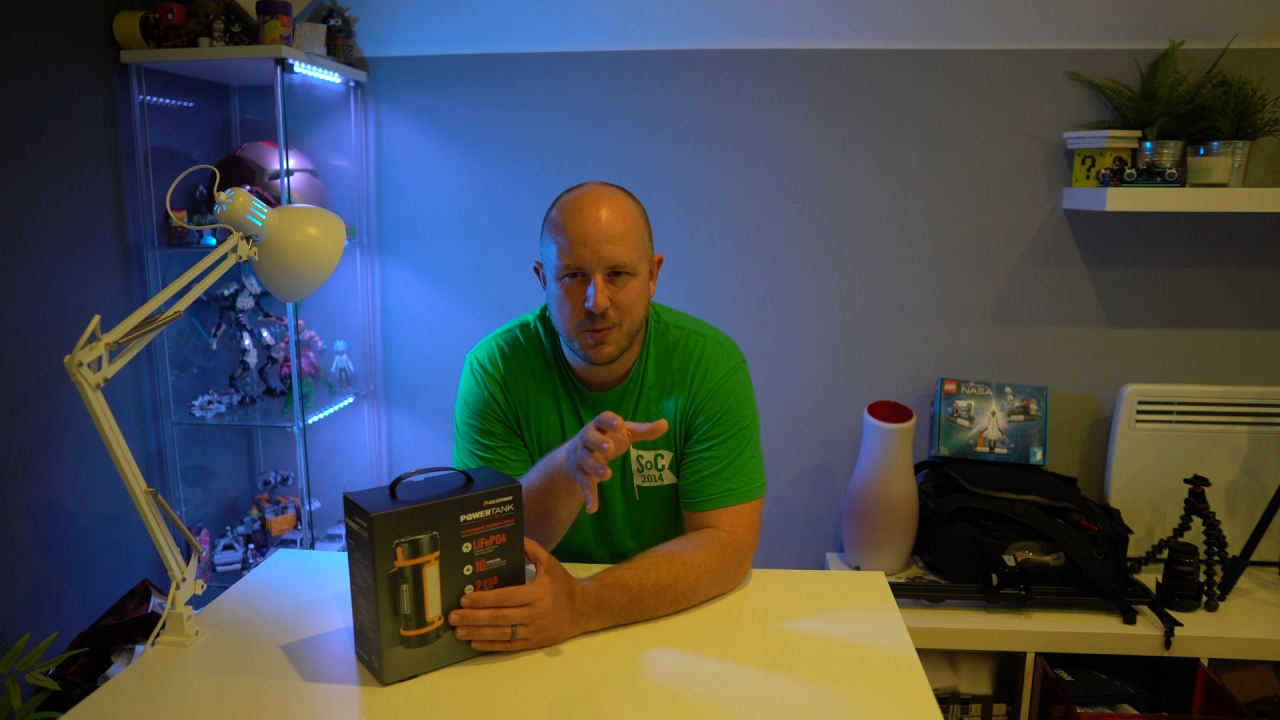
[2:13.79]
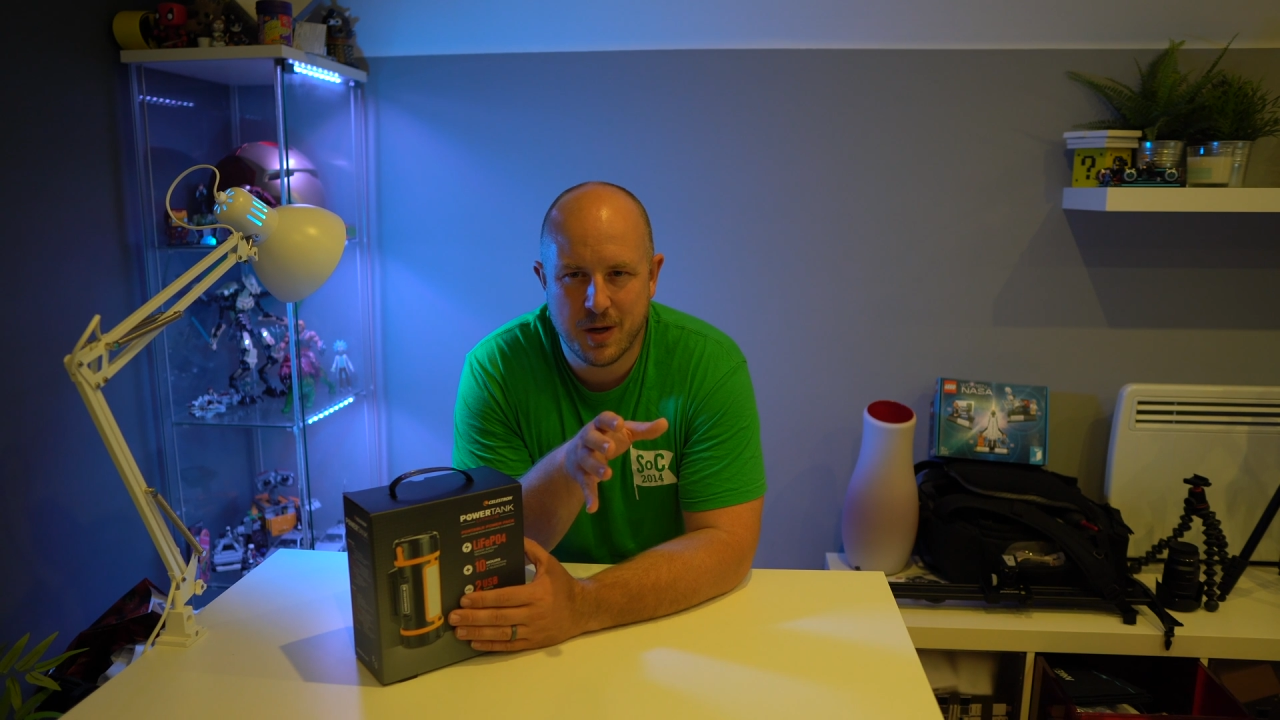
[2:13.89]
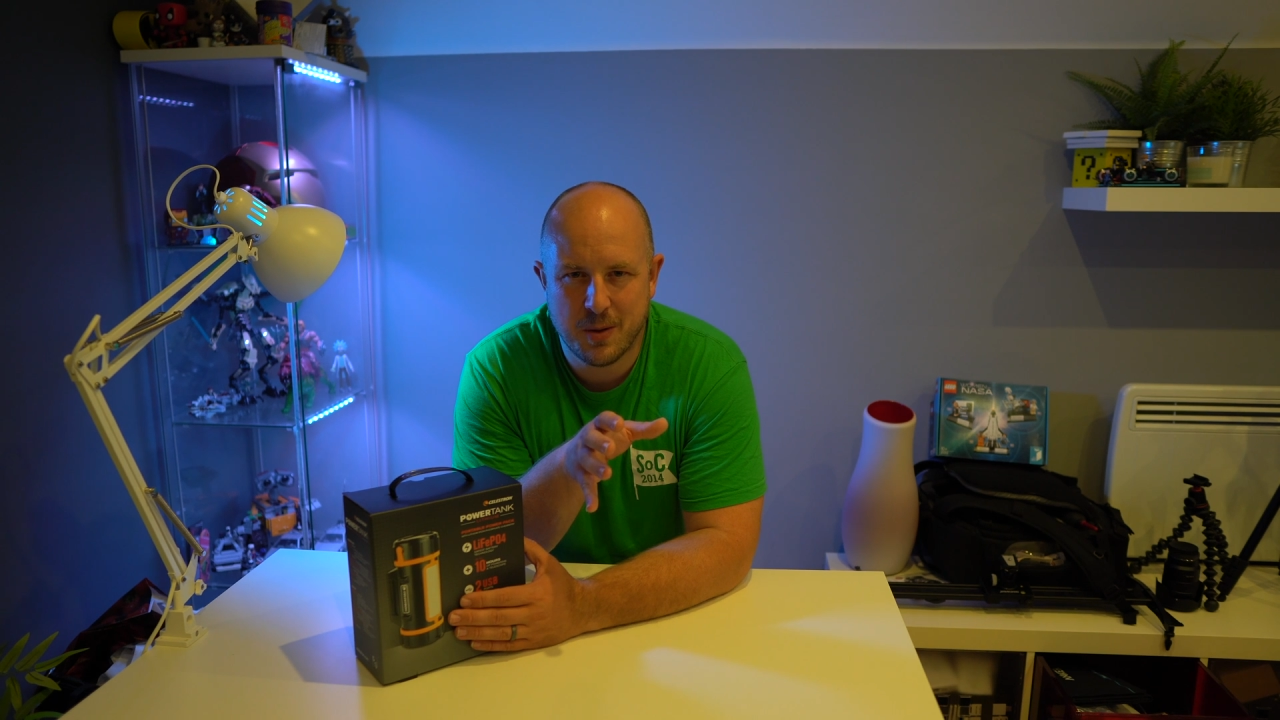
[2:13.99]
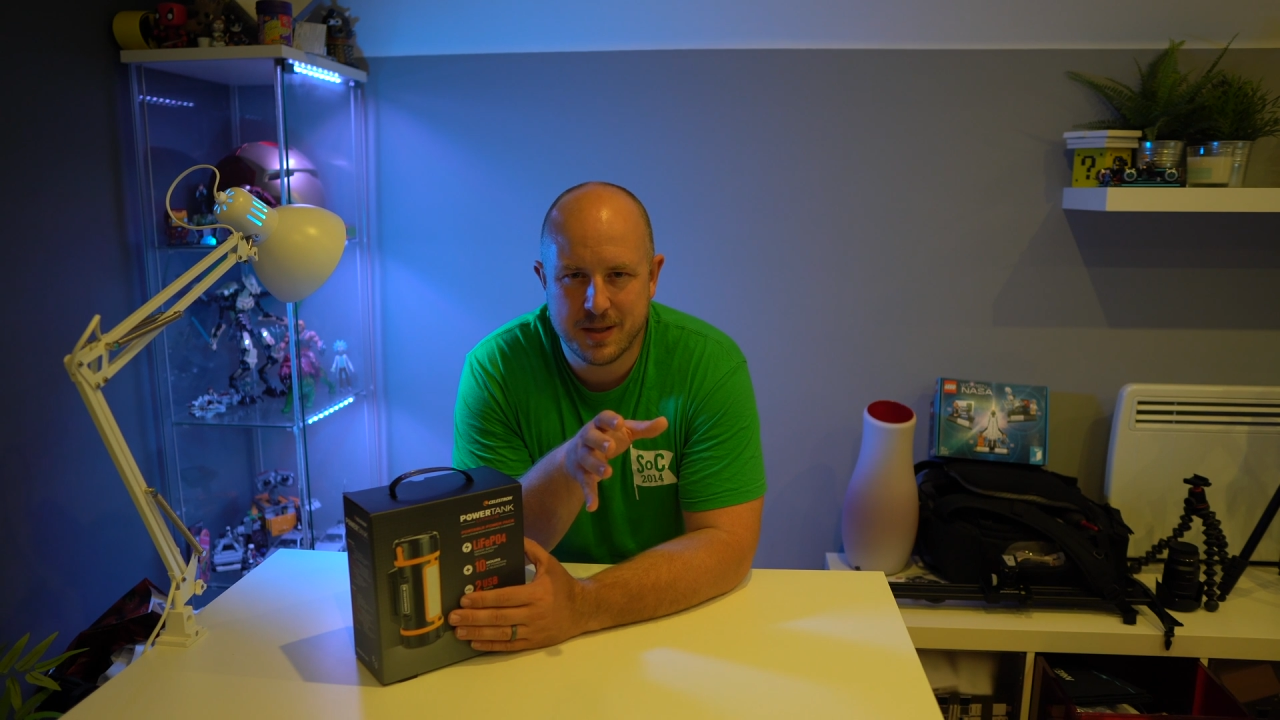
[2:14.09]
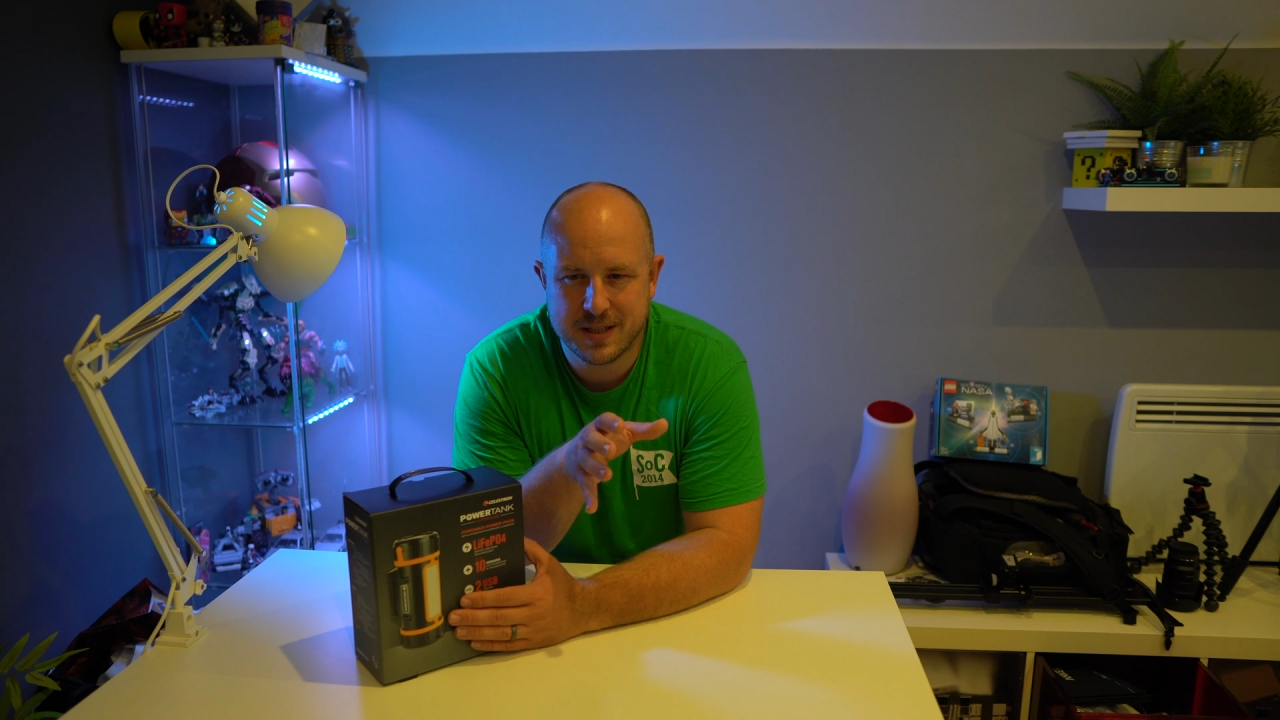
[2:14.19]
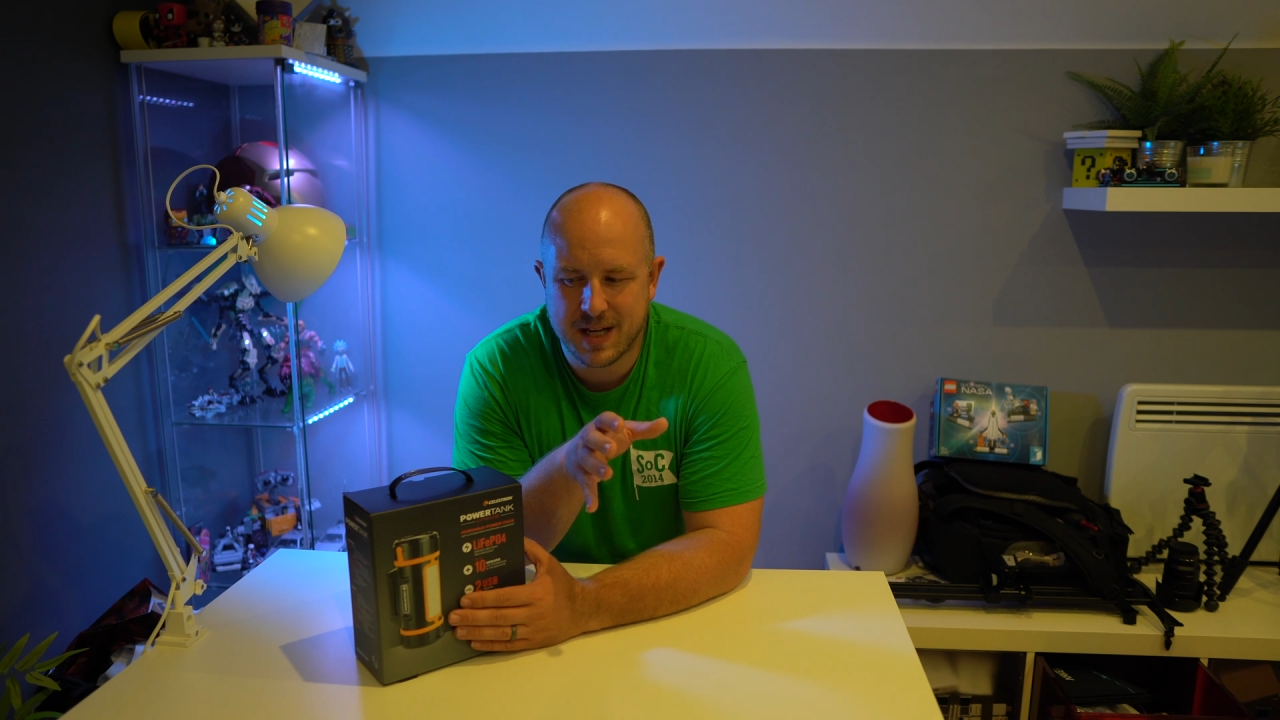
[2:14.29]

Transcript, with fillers: well with a